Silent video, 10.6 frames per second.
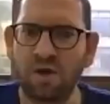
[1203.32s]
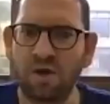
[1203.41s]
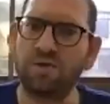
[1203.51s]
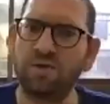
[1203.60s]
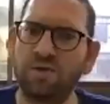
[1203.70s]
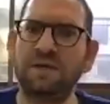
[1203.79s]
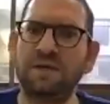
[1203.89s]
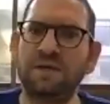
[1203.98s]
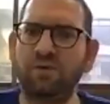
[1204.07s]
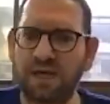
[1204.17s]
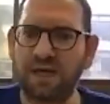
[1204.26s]
see
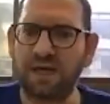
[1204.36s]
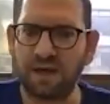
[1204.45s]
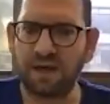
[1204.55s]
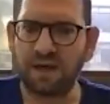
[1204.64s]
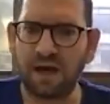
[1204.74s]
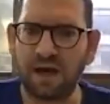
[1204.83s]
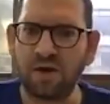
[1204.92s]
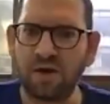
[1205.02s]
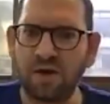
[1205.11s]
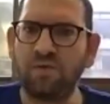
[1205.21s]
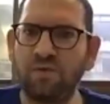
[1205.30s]
people down the line
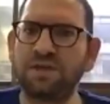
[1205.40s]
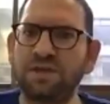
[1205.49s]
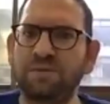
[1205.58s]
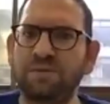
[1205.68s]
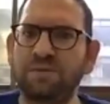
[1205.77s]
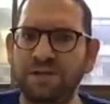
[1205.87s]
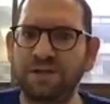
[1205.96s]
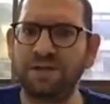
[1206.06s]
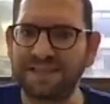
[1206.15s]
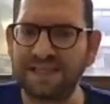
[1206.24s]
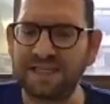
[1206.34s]
with respiratory
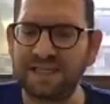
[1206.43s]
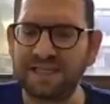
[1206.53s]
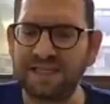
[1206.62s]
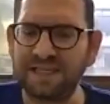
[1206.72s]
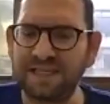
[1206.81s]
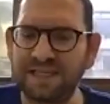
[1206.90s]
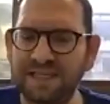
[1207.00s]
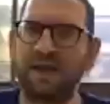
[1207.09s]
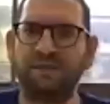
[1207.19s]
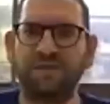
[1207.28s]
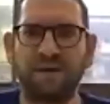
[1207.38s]
disease from this, where they
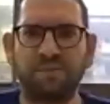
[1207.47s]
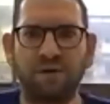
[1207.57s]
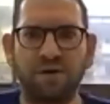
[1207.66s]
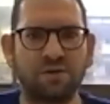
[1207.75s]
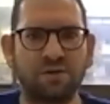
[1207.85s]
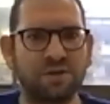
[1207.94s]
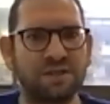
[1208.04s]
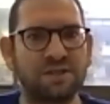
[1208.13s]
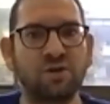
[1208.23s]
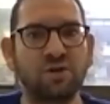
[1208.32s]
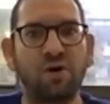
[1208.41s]
get a fibrosis, which is a
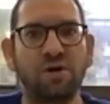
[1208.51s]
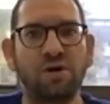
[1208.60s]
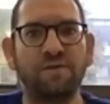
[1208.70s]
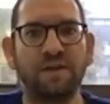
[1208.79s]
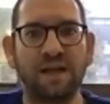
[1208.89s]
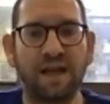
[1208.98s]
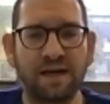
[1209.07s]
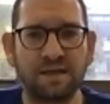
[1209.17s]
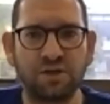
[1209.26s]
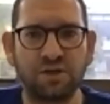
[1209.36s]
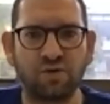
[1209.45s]
scarring of the lung
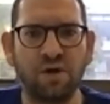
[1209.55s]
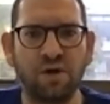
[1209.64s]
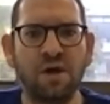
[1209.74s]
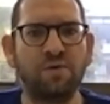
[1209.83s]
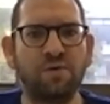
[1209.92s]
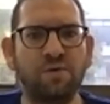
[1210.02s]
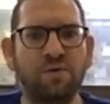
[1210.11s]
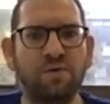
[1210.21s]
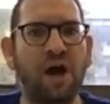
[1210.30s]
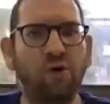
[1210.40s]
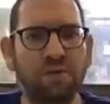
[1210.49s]
tissue, when you see
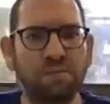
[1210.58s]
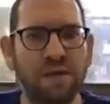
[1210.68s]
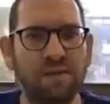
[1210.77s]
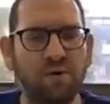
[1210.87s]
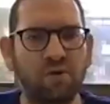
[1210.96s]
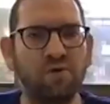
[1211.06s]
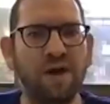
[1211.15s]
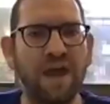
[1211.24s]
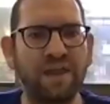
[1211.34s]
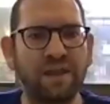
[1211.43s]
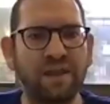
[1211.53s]
healthy people who are
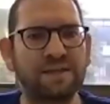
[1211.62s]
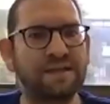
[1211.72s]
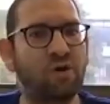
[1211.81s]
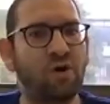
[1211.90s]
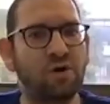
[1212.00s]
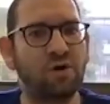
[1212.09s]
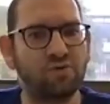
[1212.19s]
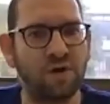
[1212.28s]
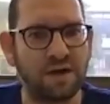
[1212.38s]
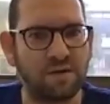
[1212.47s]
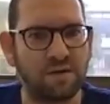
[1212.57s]
athletes that can't run
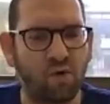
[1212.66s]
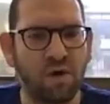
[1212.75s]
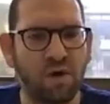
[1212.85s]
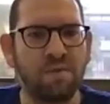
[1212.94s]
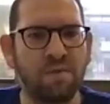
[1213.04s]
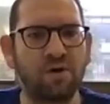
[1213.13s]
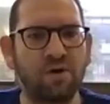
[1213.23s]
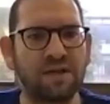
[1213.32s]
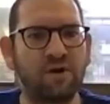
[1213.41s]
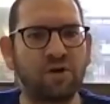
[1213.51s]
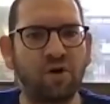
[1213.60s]
anymore because they've
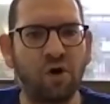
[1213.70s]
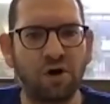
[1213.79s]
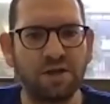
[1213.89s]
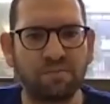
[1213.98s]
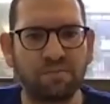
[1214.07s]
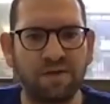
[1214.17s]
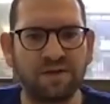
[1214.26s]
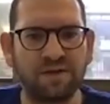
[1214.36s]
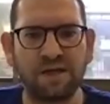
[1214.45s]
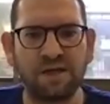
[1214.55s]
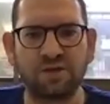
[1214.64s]
got cardiac
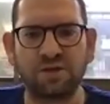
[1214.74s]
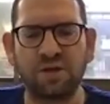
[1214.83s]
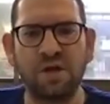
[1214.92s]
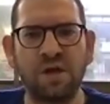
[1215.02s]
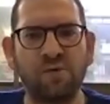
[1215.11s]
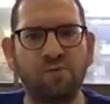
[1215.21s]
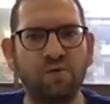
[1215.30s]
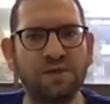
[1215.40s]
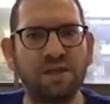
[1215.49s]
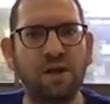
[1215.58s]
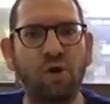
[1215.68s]
manifestations, when you see
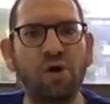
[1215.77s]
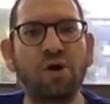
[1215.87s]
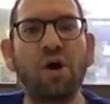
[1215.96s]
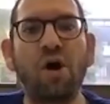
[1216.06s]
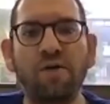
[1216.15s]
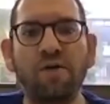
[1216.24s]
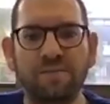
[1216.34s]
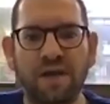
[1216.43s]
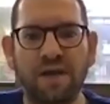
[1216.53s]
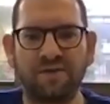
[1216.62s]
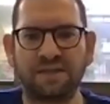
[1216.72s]
the long COVID
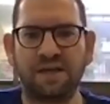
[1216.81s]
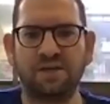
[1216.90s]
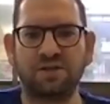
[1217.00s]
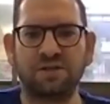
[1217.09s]
manifestations,